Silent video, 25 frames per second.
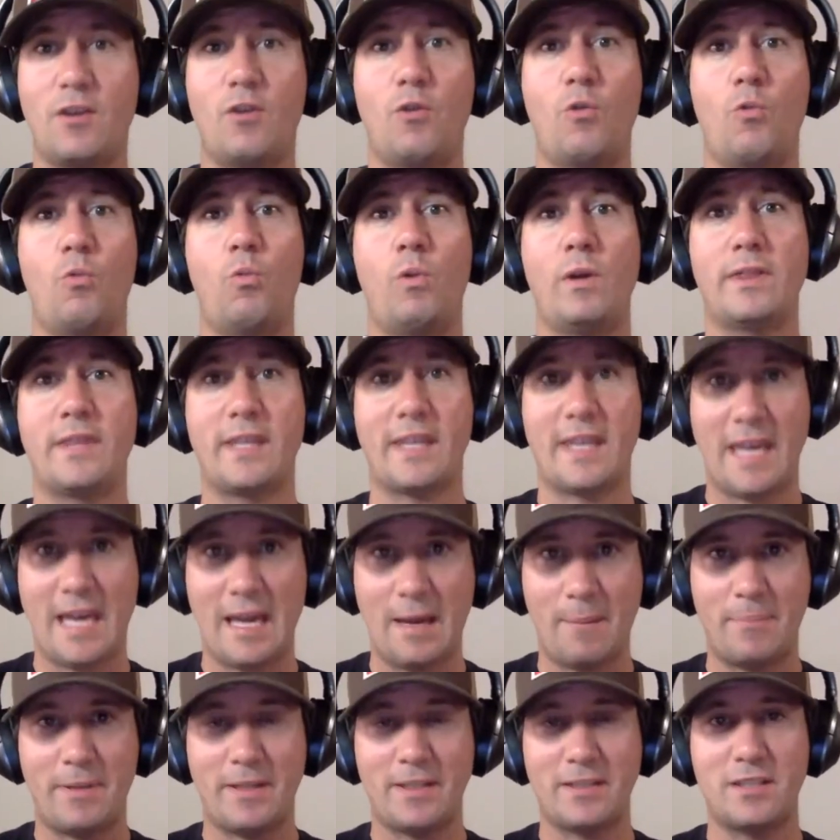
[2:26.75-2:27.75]
what the
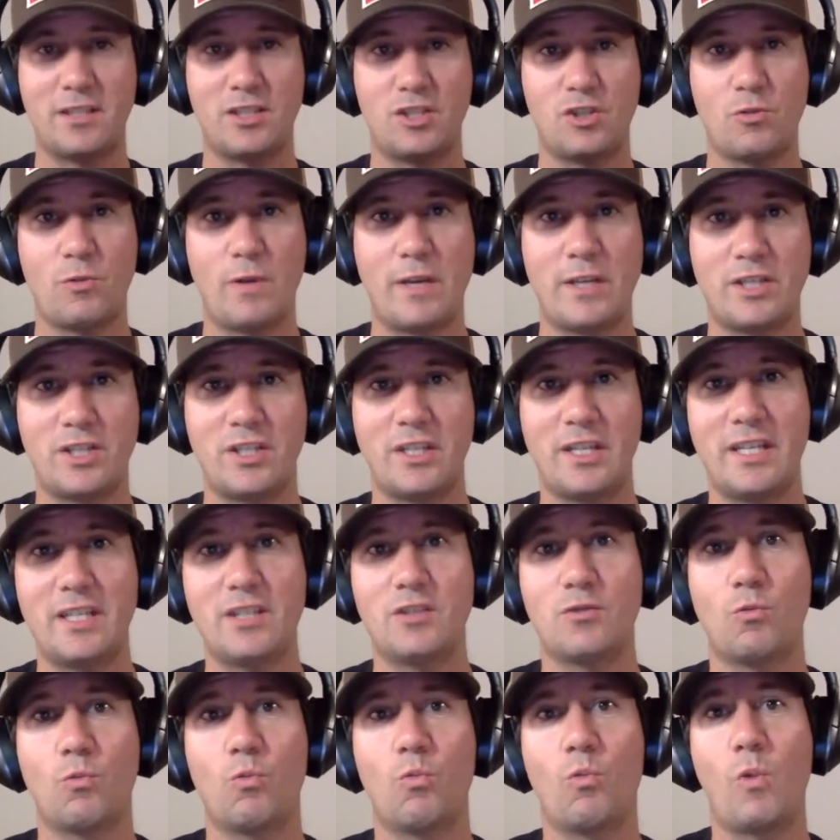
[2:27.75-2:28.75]
camping situation
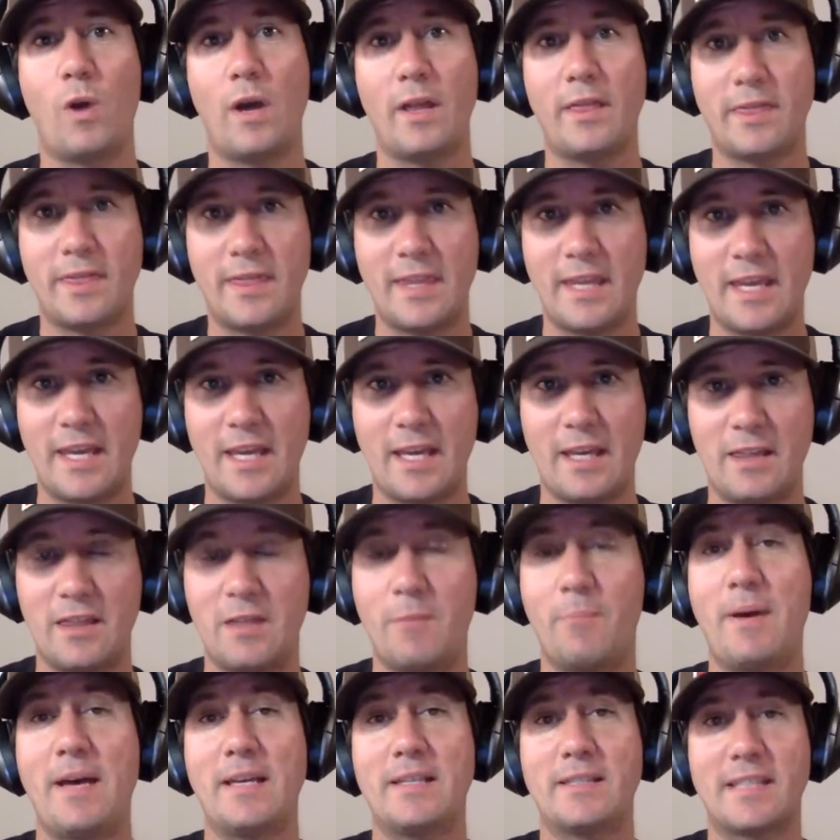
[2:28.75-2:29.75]
is, what the
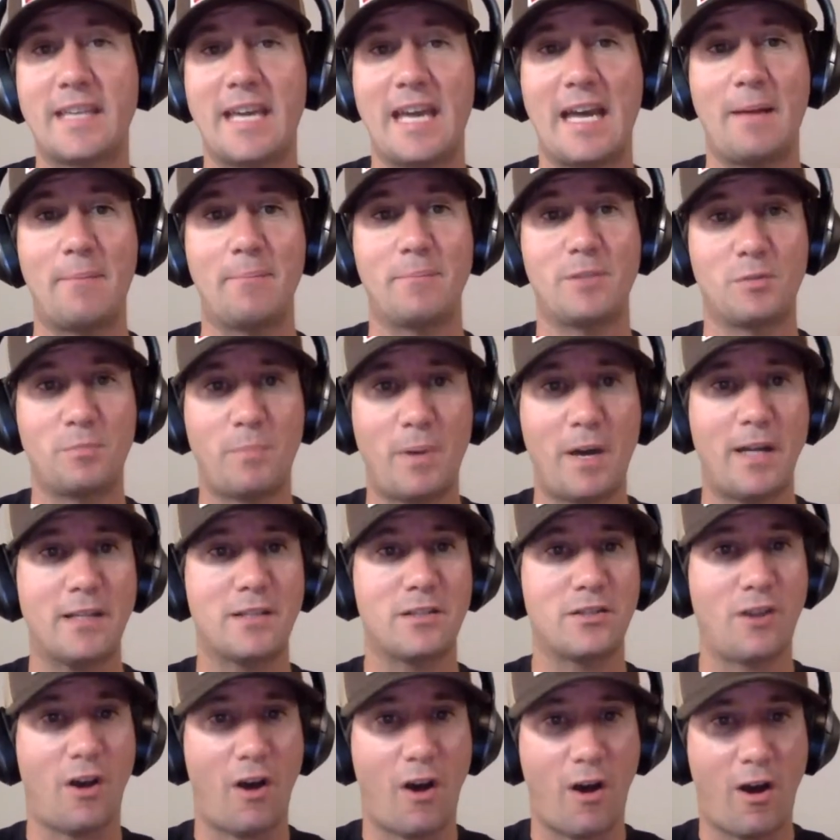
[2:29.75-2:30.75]
best camp
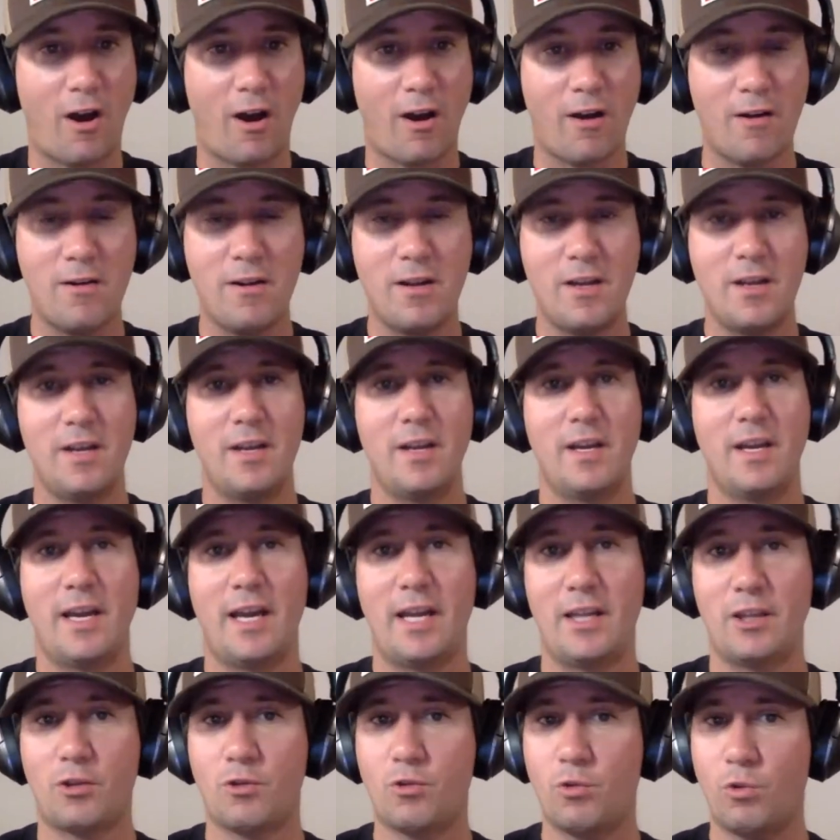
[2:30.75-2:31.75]
spots are,
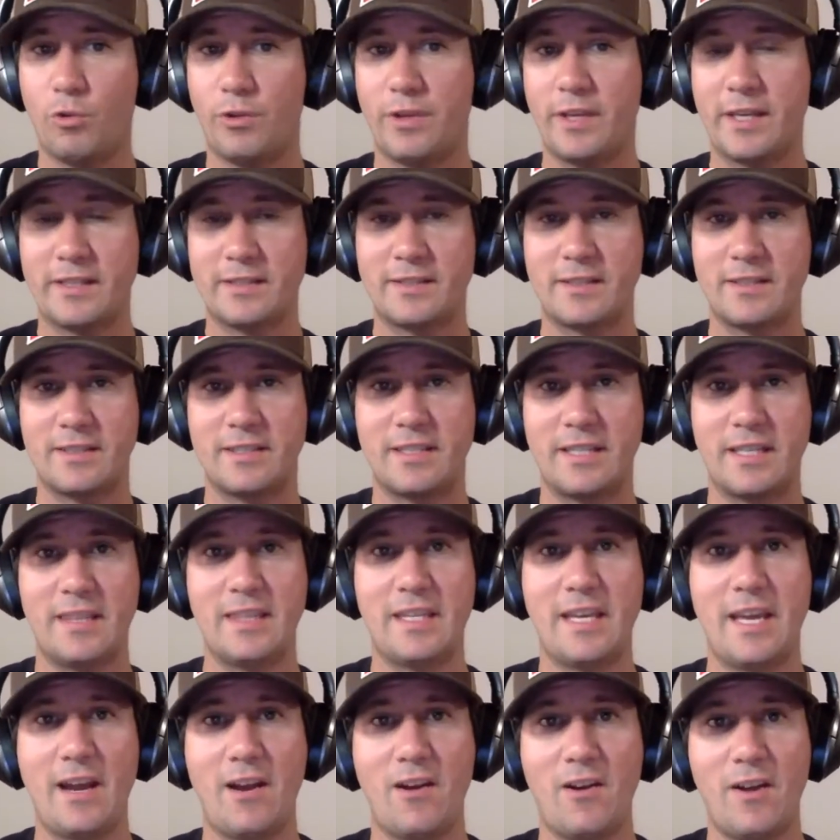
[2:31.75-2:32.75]
and the cool things to see in
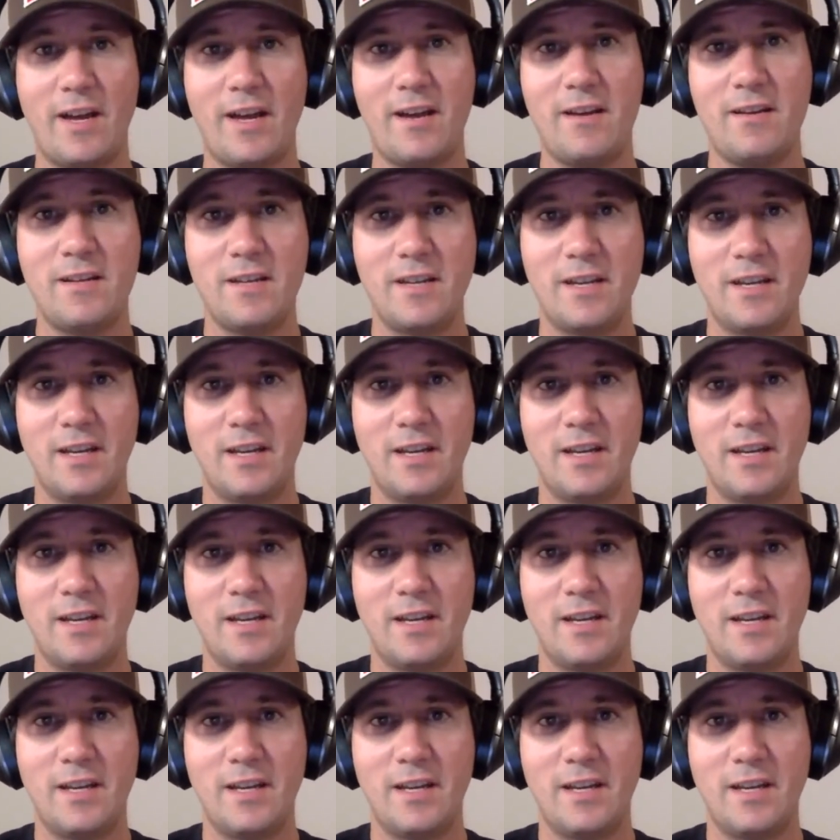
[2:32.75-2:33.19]
the area.